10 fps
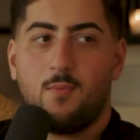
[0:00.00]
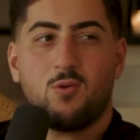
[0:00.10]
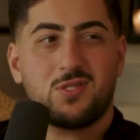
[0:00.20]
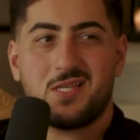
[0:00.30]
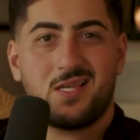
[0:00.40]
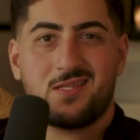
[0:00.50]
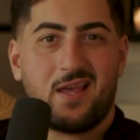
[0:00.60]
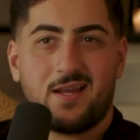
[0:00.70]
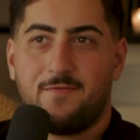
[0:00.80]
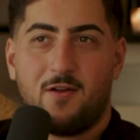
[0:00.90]
mostly it's
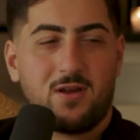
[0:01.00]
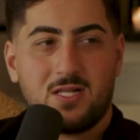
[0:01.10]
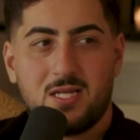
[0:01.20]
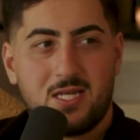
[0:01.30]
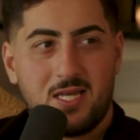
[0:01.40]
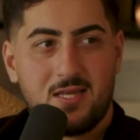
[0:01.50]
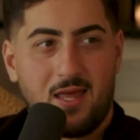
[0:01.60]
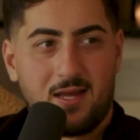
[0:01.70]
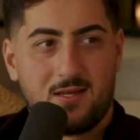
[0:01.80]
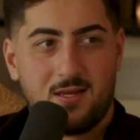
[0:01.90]
like very cliquey and
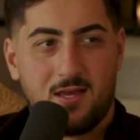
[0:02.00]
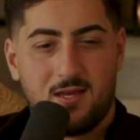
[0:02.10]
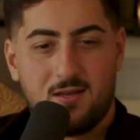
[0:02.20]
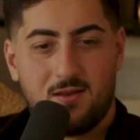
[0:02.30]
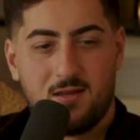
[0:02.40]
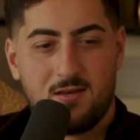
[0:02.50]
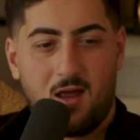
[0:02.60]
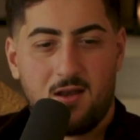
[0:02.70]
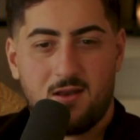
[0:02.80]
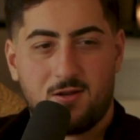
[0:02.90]
like and
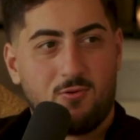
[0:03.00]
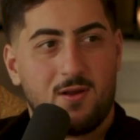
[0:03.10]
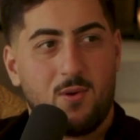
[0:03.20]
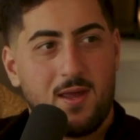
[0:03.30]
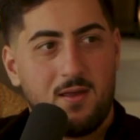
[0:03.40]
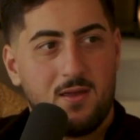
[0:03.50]
not in a great way.